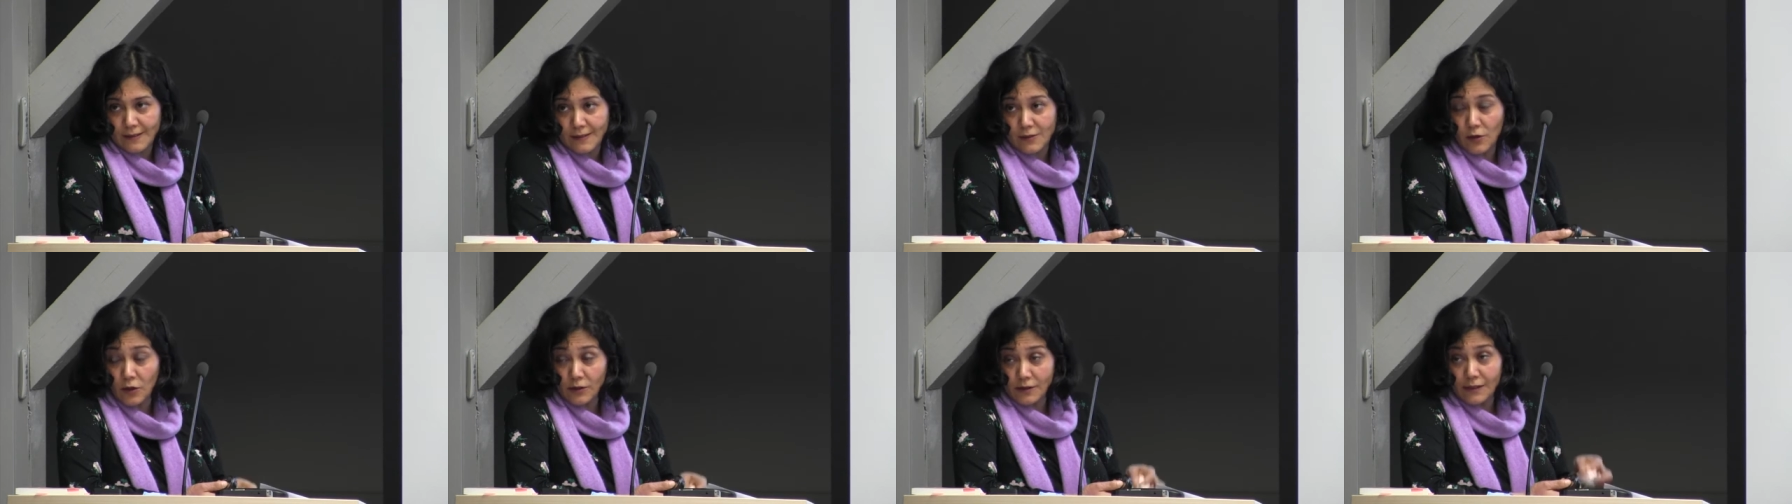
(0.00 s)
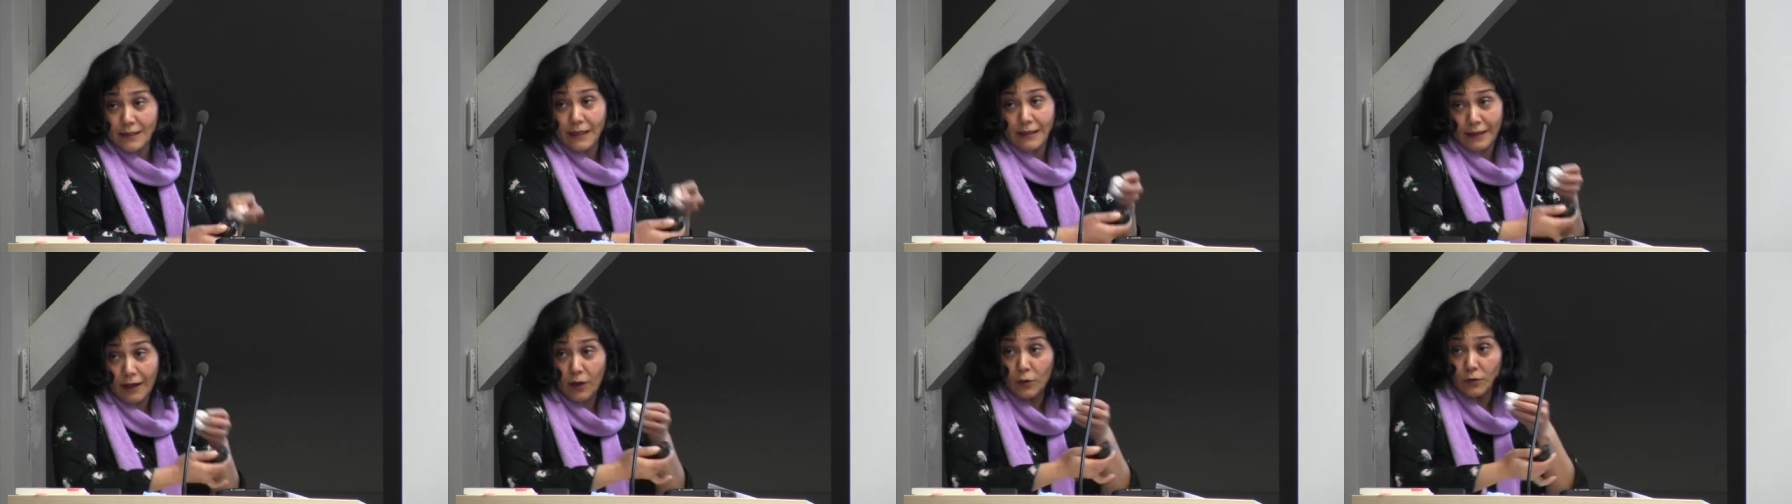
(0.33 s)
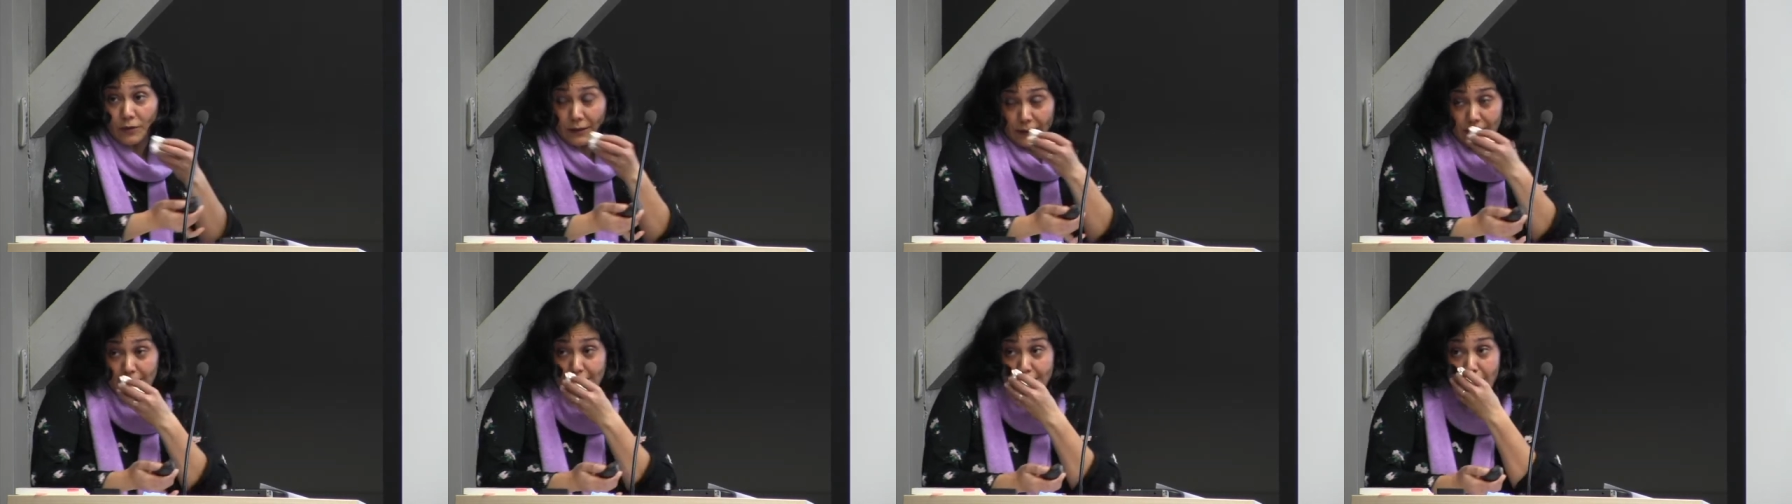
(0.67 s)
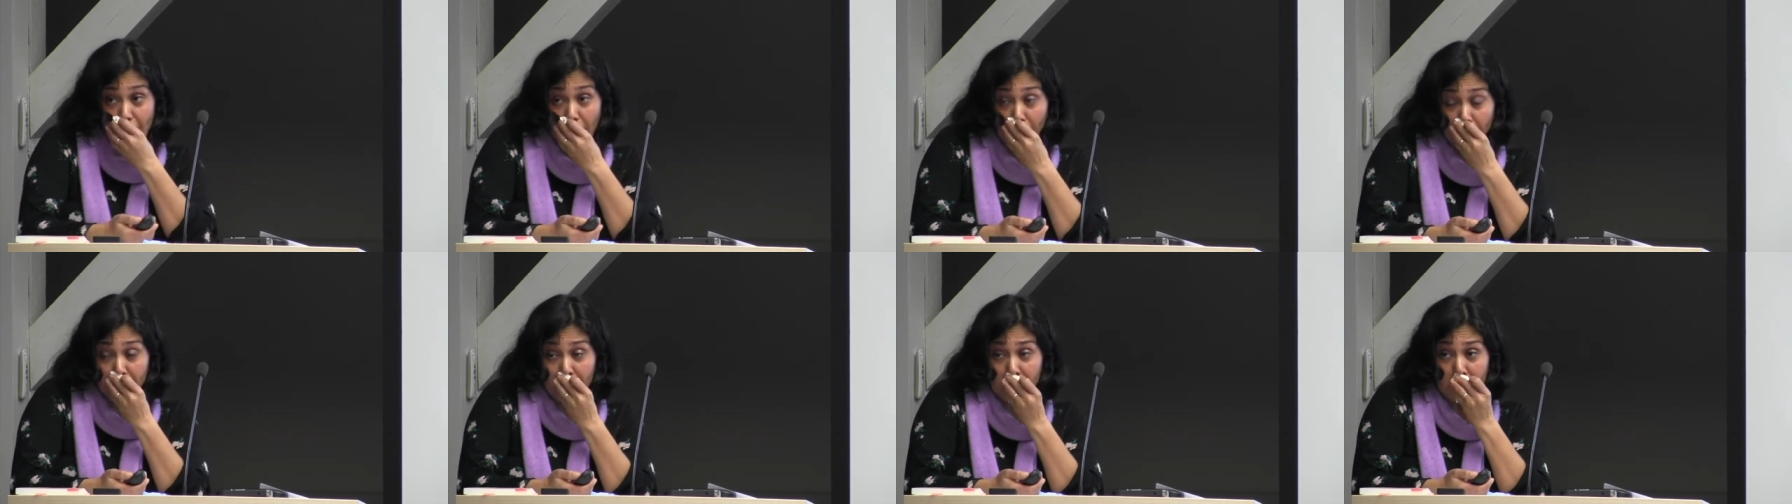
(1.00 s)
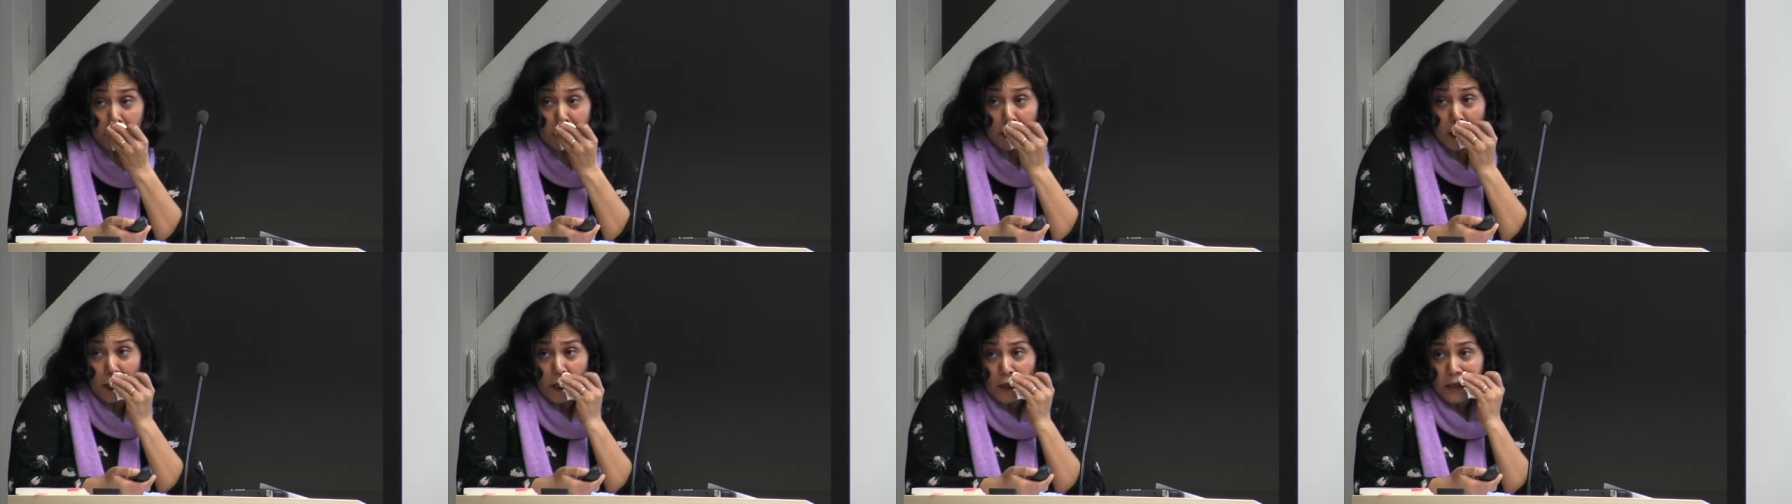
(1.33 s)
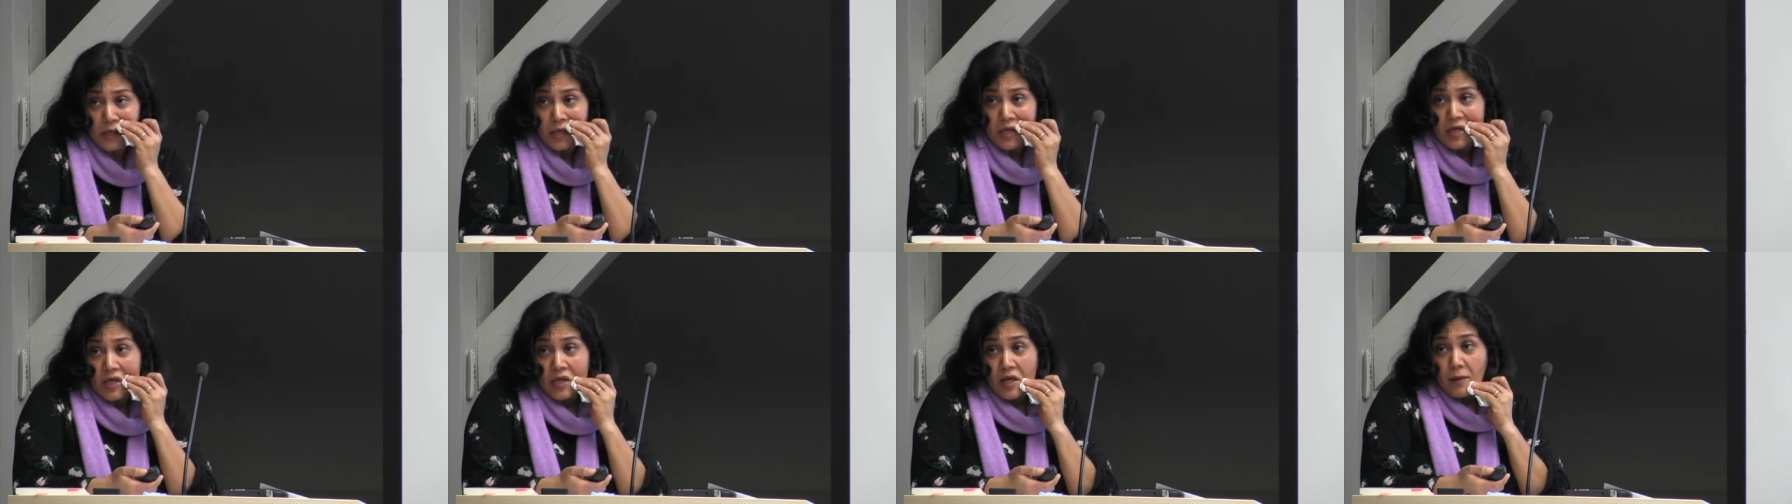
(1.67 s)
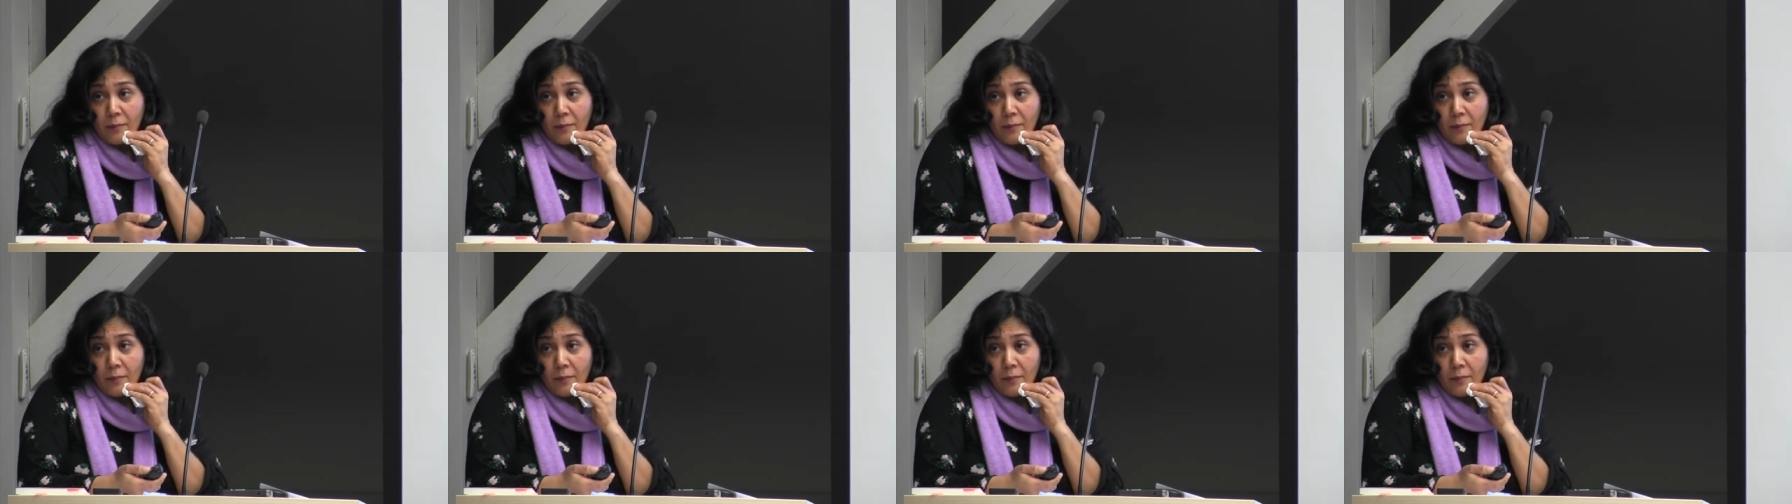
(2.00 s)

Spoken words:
is not allowed in Islamic law,